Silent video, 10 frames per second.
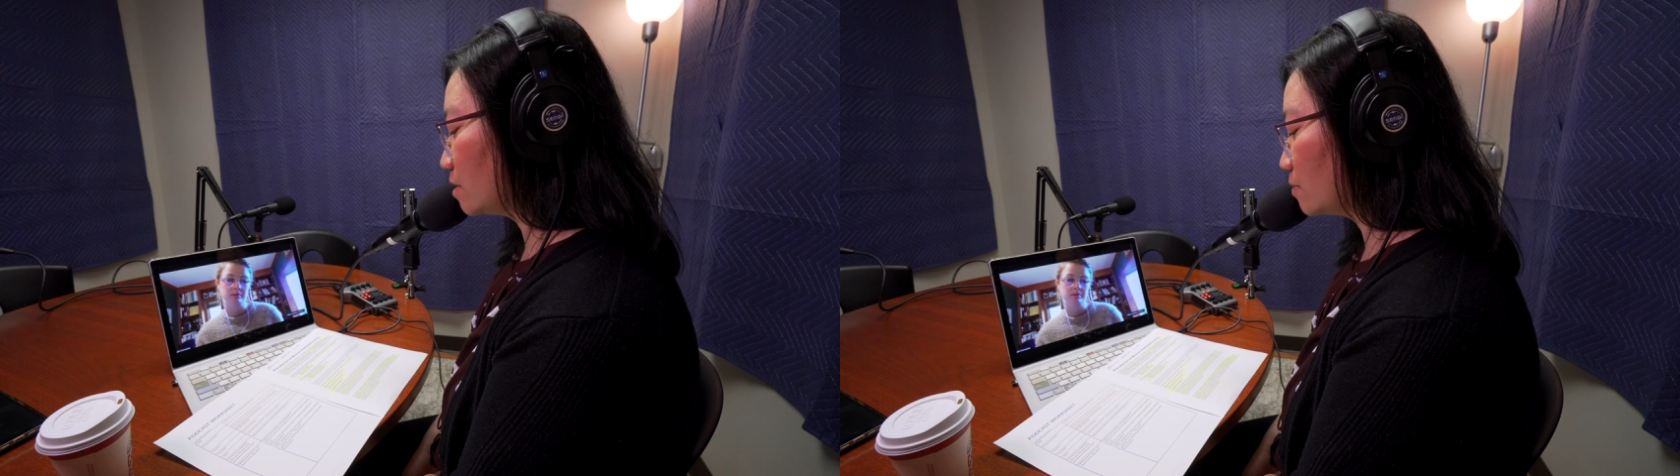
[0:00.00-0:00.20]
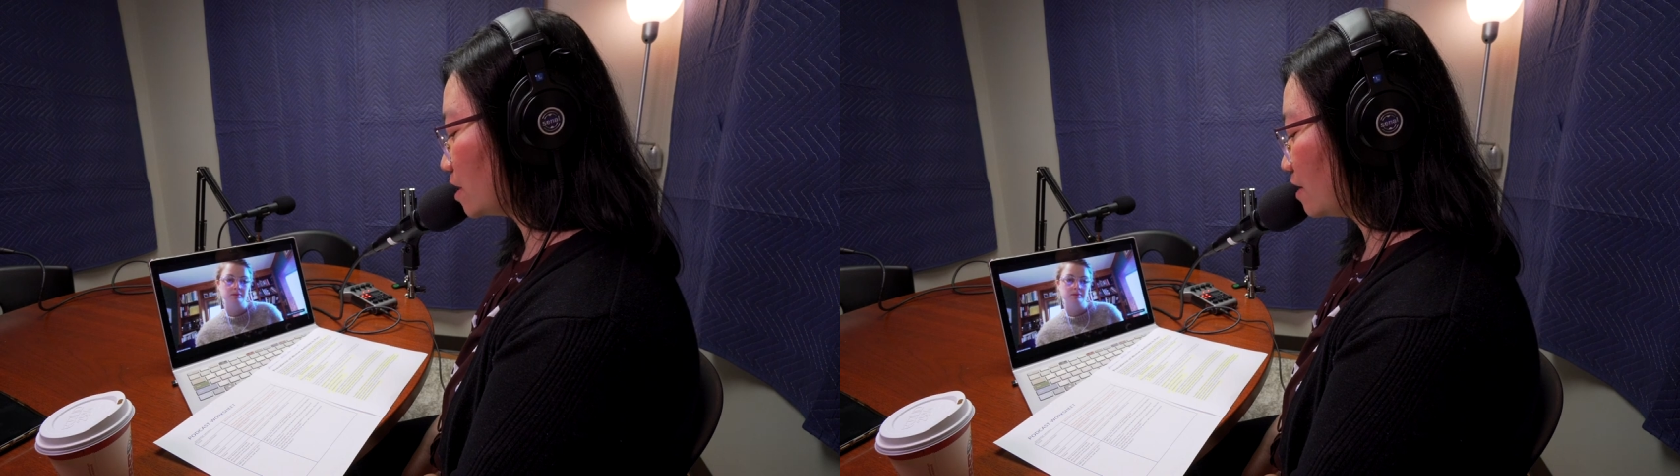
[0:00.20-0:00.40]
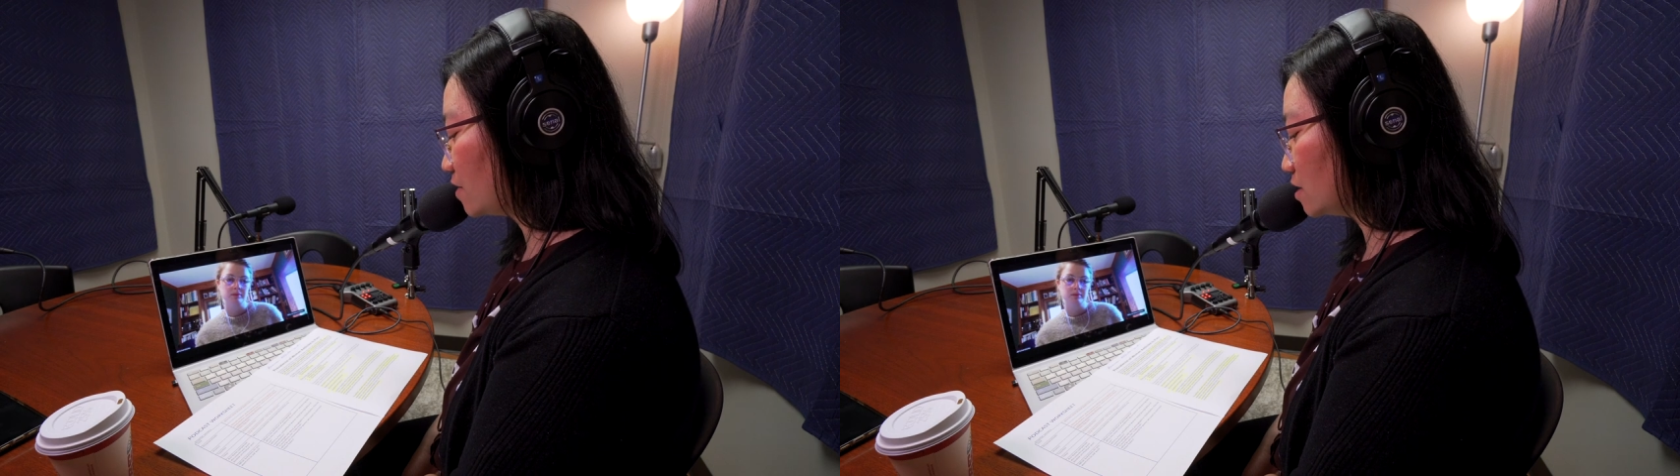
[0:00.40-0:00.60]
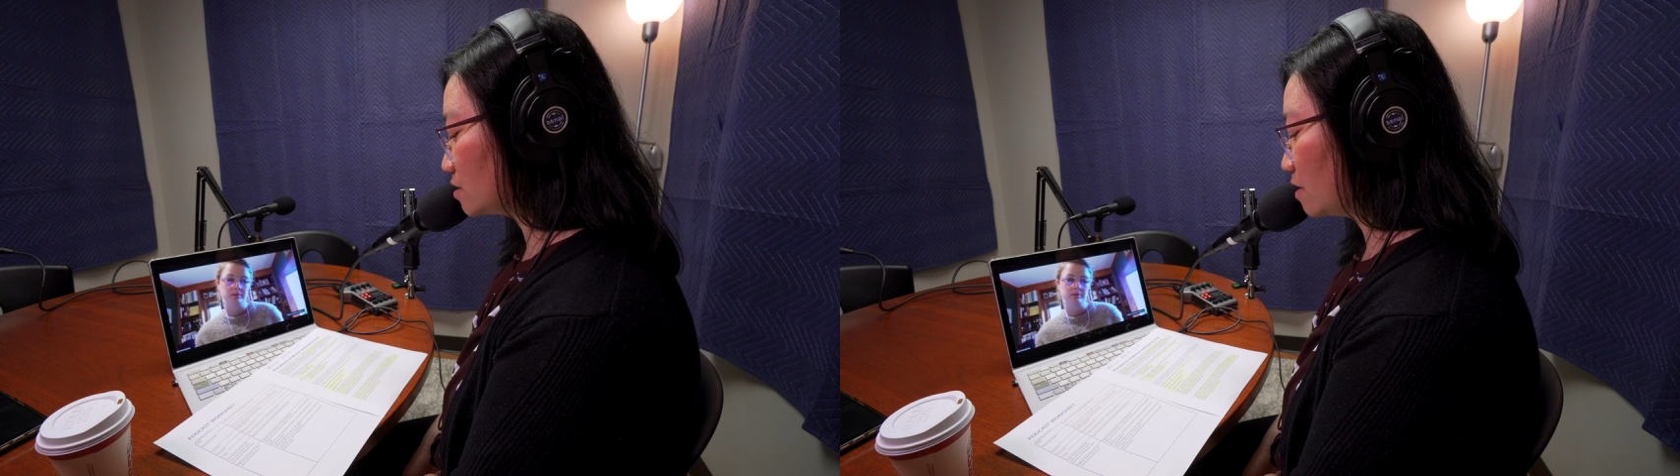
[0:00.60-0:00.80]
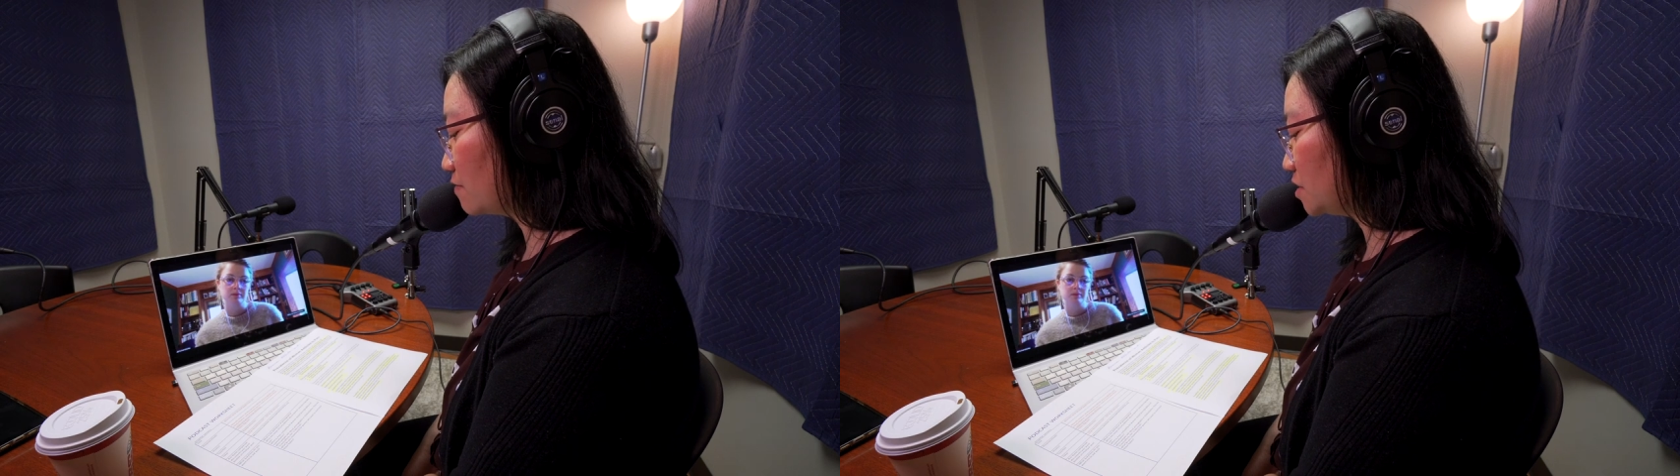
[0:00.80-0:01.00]
that we're having this
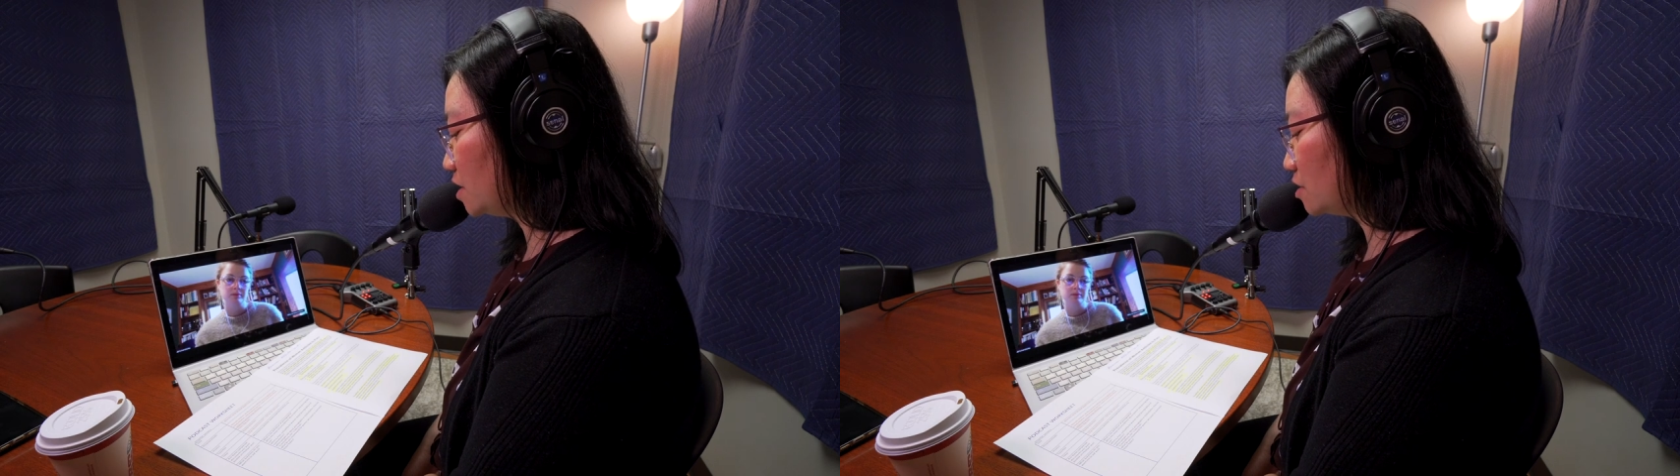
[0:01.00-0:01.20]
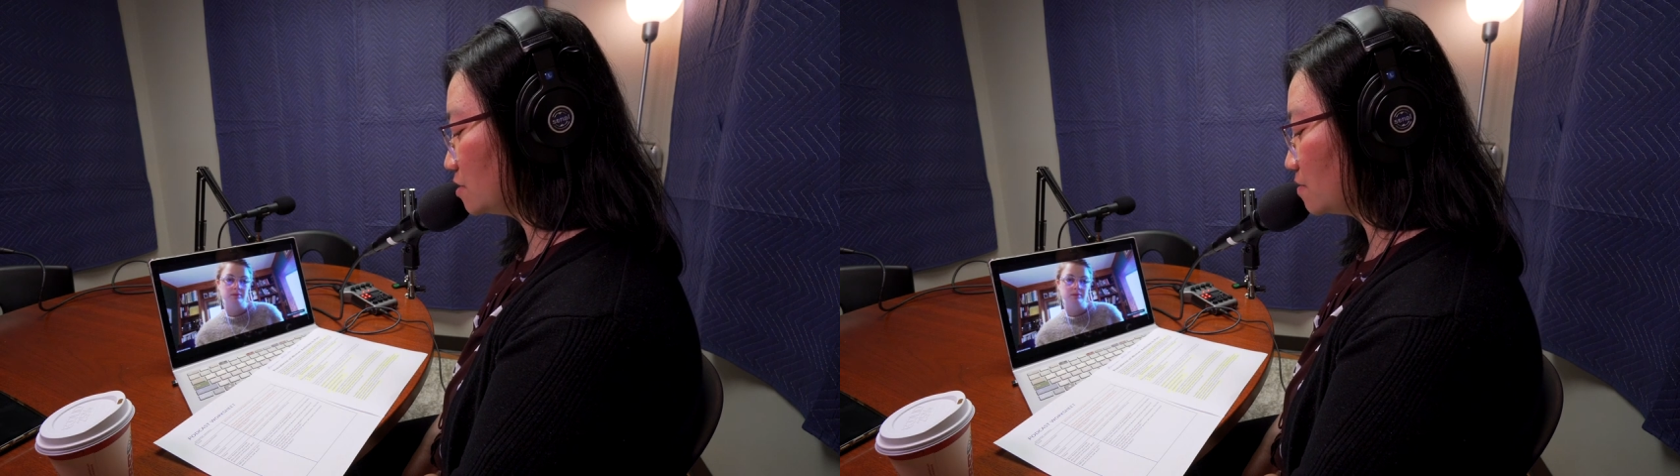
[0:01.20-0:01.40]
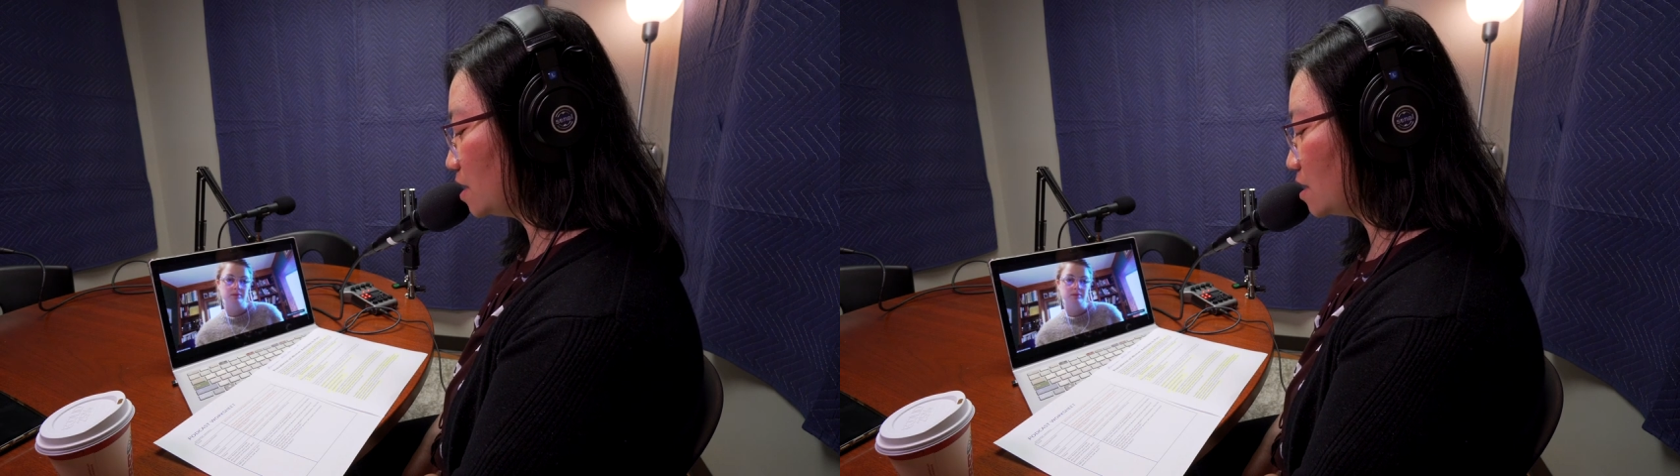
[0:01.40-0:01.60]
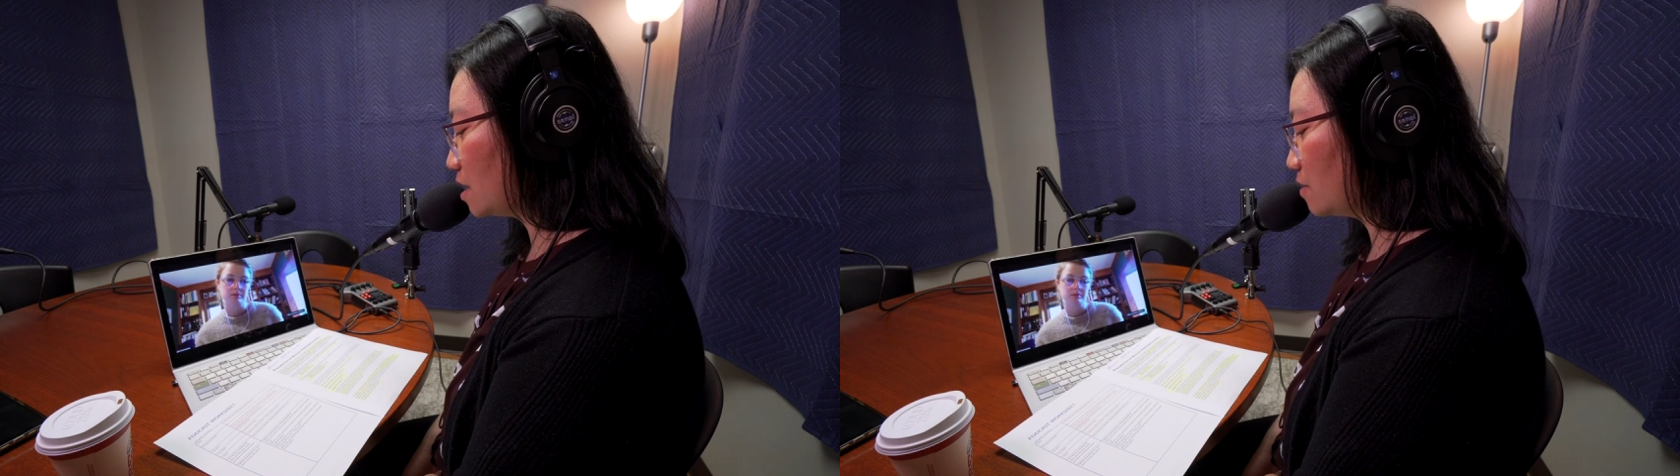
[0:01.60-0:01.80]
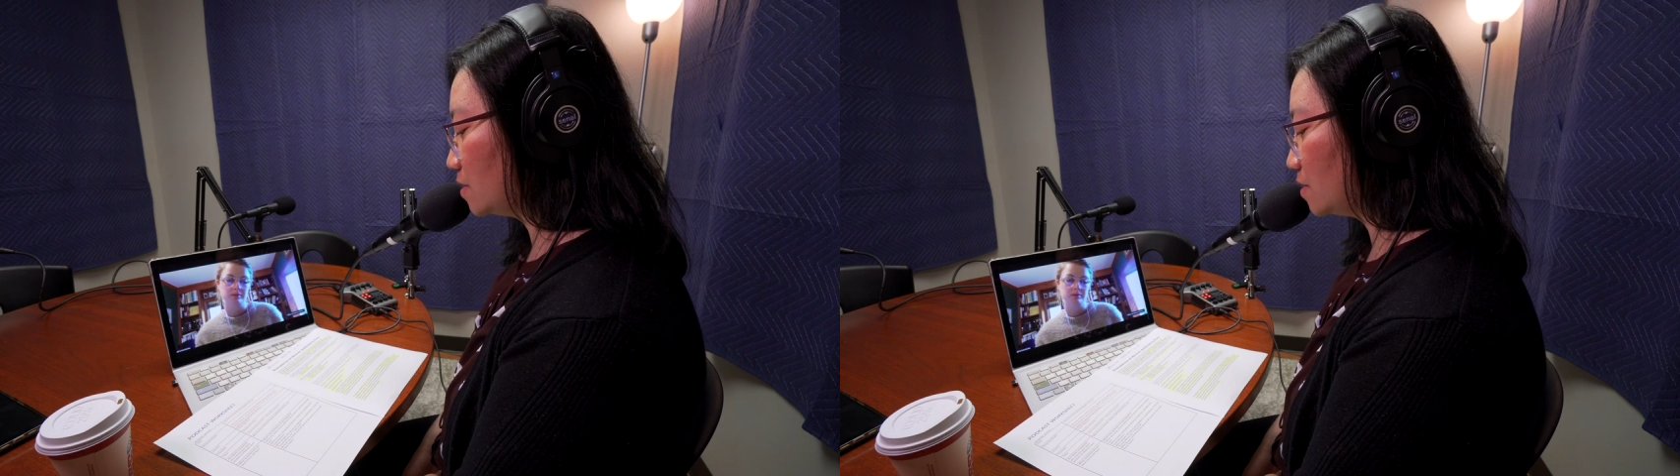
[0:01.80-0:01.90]
conversation right now.